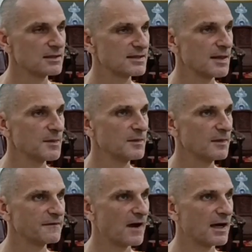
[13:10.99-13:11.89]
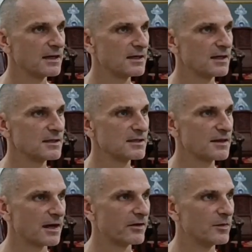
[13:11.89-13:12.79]
Some fine
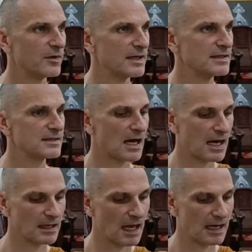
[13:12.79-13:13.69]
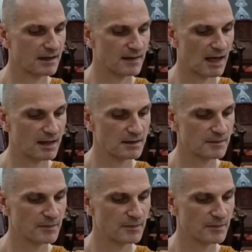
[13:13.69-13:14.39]
thoroughbreds are like that.